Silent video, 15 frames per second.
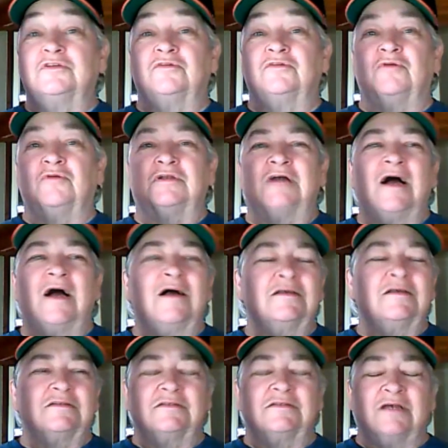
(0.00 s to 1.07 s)
story
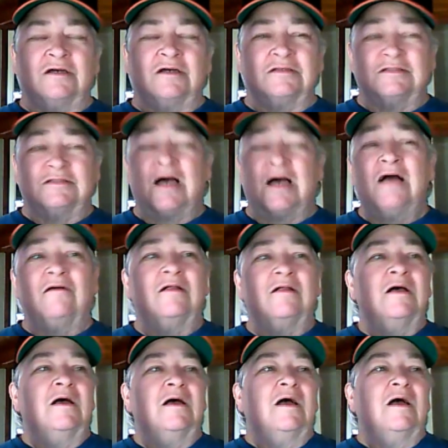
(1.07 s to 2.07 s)
style.